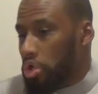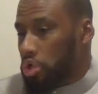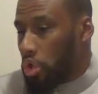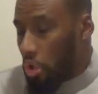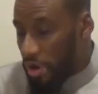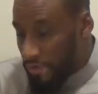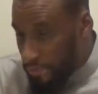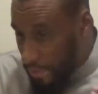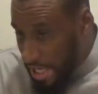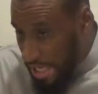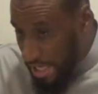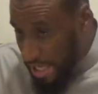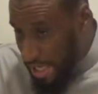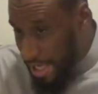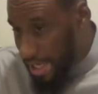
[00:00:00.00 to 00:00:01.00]
So if we
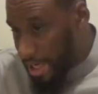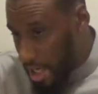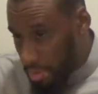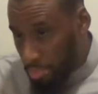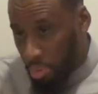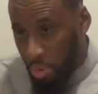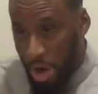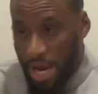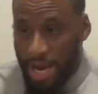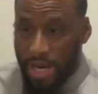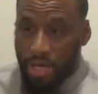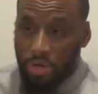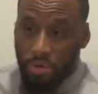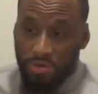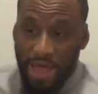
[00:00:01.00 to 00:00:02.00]
can get and
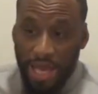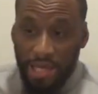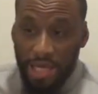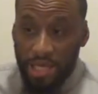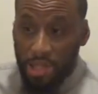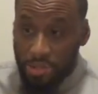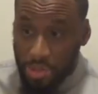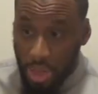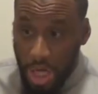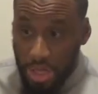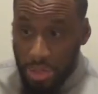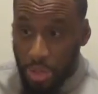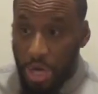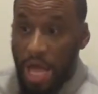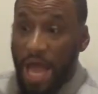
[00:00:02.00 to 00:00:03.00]
pray during that Laylatul
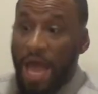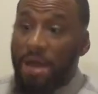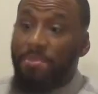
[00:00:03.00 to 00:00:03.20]
Qadr